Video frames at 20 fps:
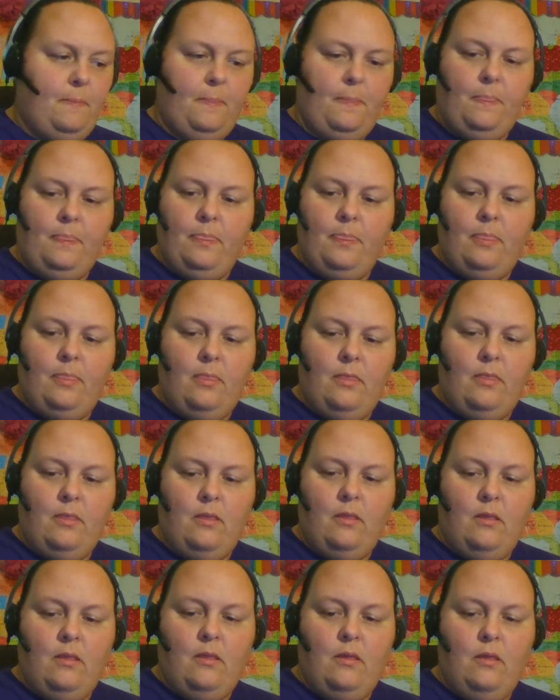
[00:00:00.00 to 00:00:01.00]

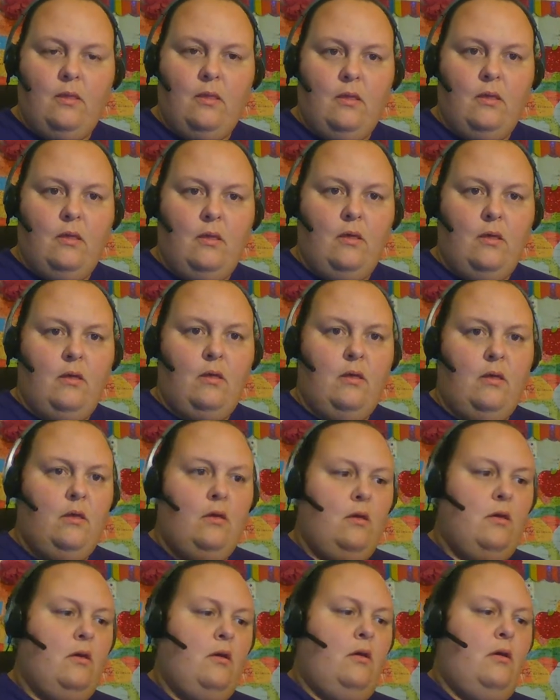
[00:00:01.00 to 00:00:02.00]

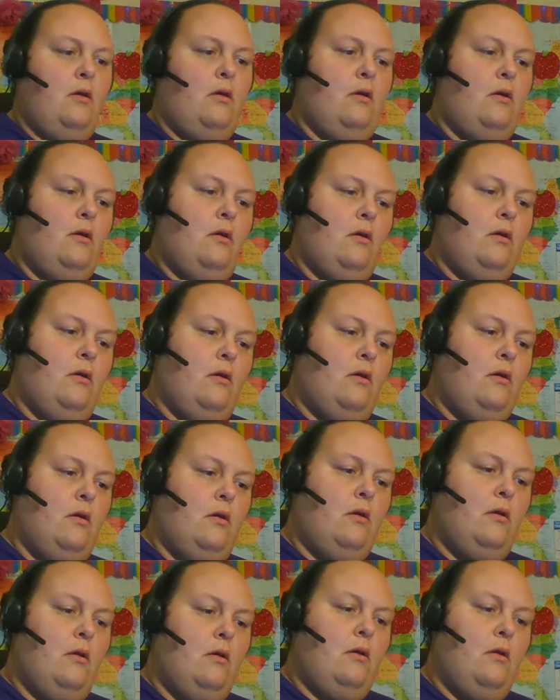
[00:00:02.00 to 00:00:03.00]

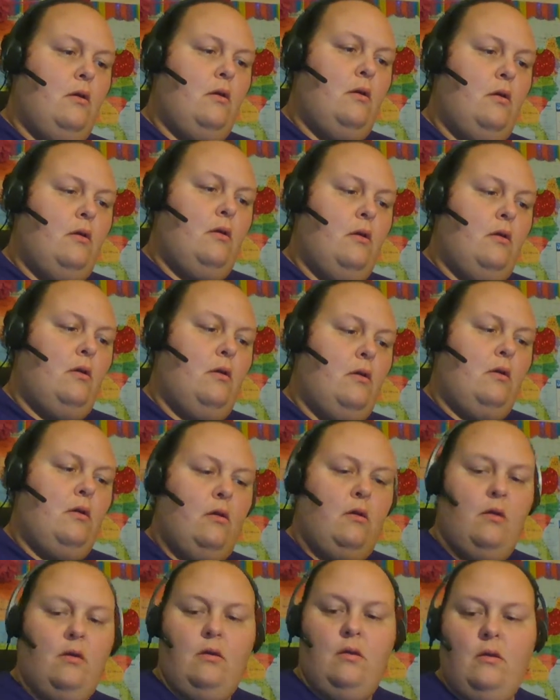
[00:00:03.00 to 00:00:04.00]

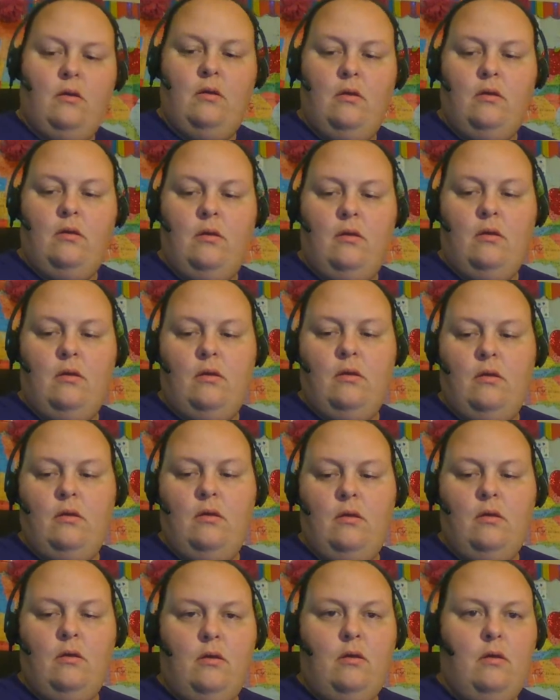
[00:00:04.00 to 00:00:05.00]

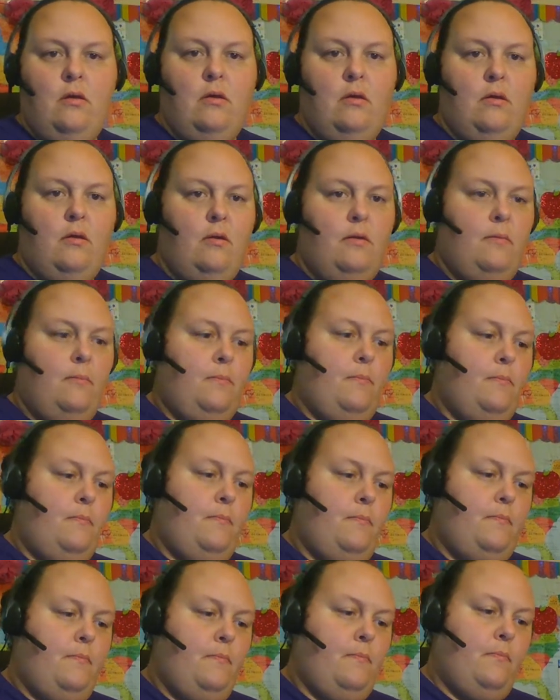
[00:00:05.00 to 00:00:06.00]

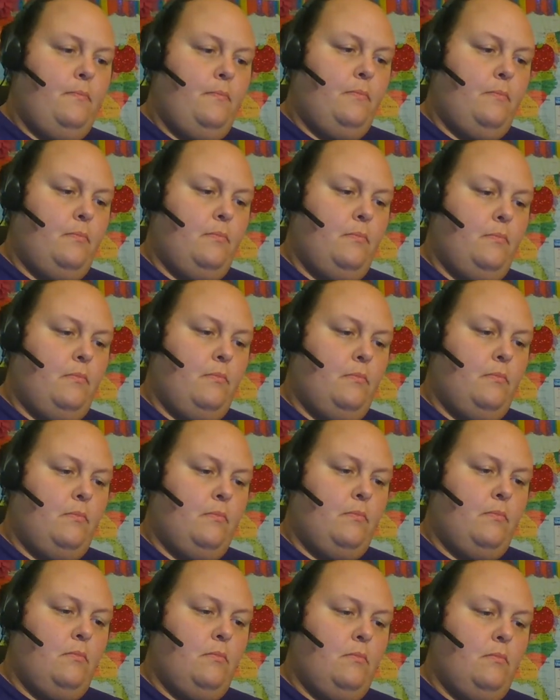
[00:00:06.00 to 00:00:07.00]

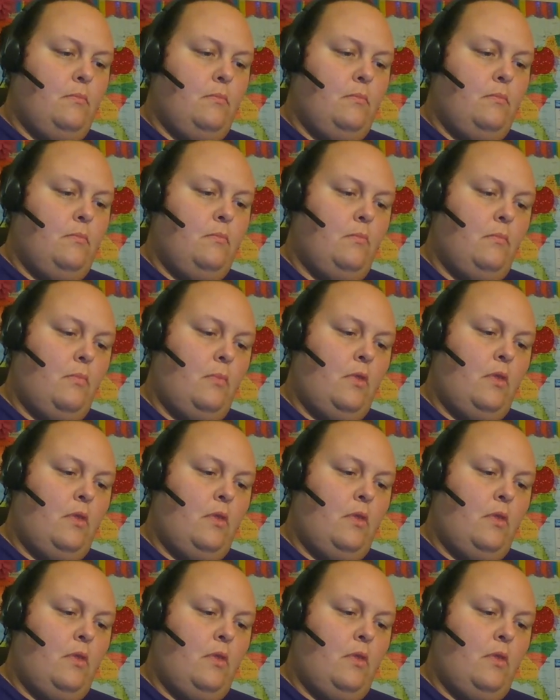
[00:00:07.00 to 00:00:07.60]
No one is speaking in this clip.